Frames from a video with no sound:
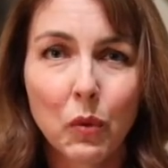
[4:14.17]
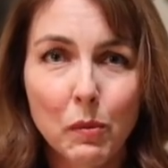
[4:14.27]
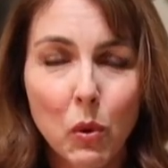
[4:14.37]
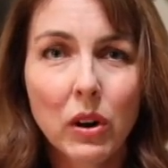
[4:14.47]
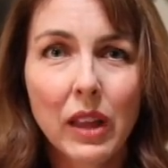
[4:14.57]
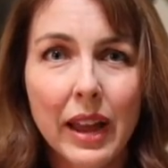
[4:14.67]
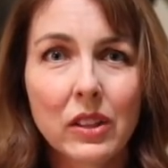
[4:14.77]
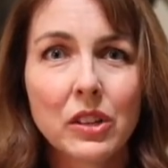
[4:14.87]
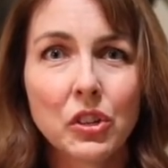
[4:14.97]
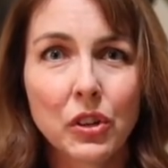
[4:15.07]
were more
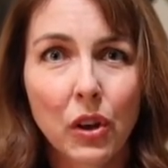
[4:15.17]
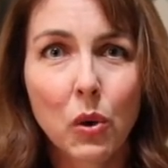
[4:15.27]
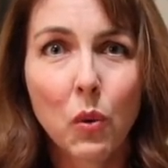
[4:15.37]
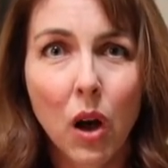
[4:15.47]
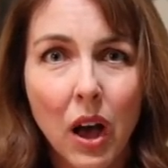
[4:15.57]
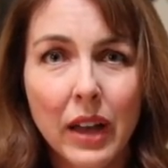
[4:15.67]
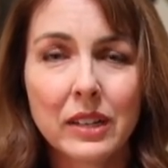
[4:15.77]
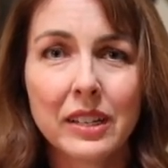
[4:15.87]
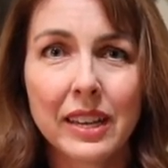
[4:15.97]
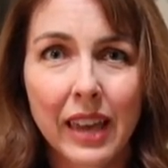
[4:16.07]
likely to go
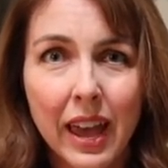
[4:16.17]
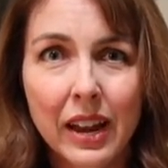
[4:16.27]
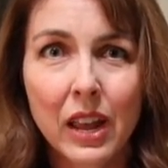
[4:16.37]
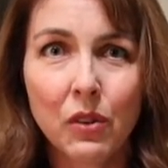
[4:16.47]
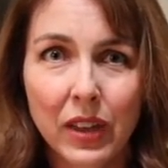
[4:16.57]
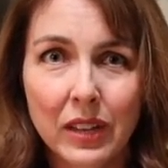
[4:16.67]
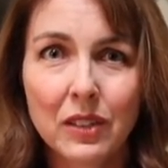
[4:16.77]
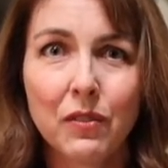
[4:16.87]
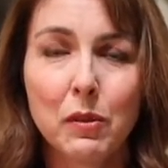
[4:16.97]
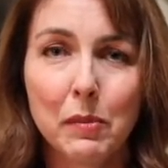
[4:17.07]
on to get
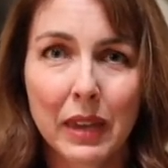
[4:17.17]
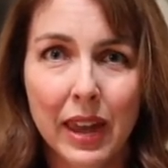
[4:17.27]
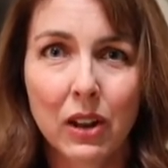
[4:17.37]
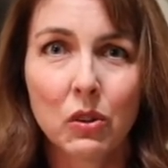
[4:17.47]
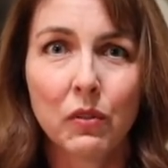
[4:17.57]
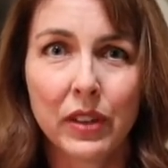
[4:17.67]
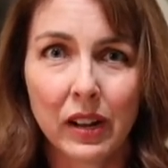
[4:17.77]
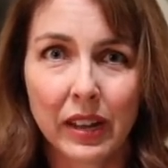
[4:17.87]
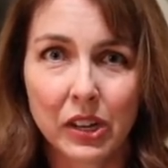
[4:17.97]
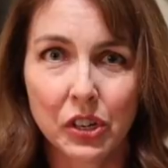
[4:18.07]
invasive mechanical
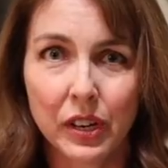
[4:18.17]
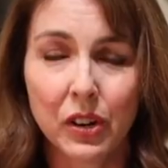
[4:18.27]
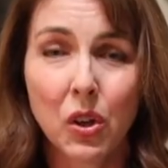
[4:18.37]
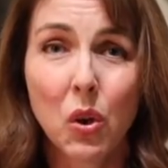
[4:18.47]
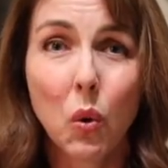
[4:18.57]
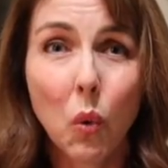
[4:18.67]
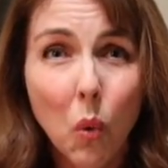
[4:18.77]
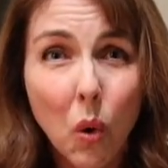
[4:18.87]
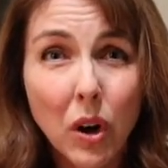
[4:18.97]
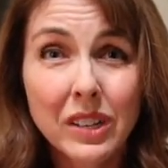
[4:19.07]
ventilation
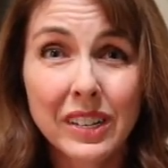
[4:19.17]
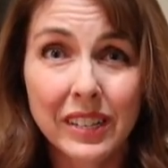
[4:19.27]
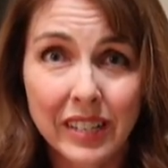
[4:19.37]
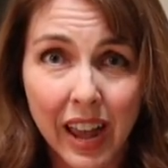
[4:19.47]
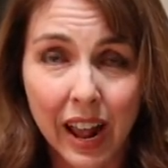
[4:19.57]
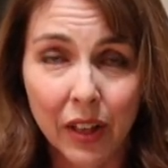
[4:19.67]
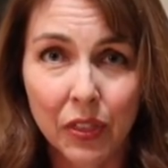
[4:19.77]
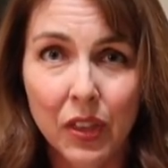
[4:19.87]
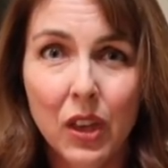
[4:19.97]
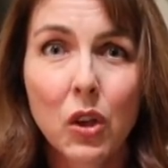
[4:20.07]
or to death
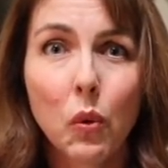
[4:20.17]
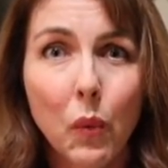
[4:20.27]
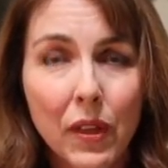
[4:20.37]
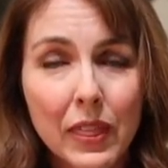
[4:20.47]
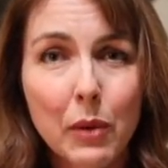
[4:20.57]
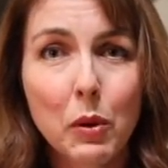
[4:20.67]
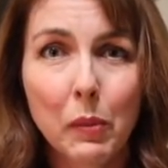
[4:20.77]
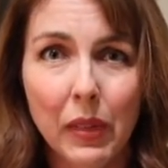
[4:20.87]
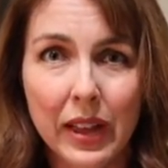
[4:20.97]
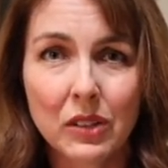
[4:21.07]
when they were
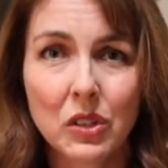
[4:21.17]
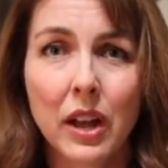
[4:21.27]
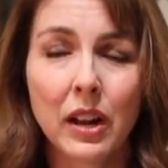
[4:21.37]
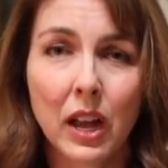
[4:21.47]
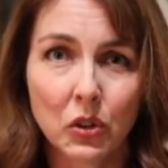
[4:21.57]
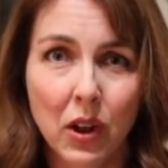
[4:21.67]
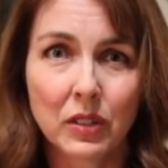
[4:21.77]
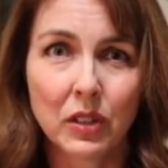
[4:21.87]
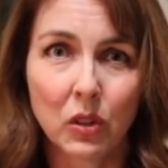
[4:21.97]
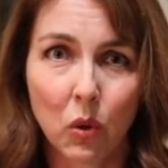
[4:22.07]
placed on
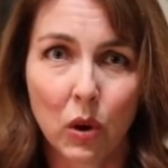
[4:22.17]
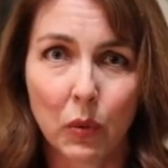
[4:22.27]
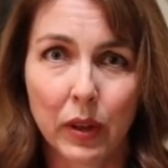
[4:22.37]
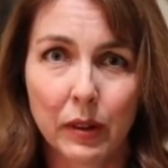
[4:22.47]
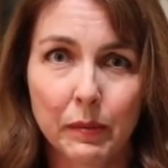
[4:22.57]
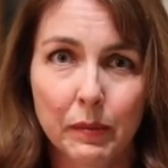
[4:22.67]
hydroxychloroquine.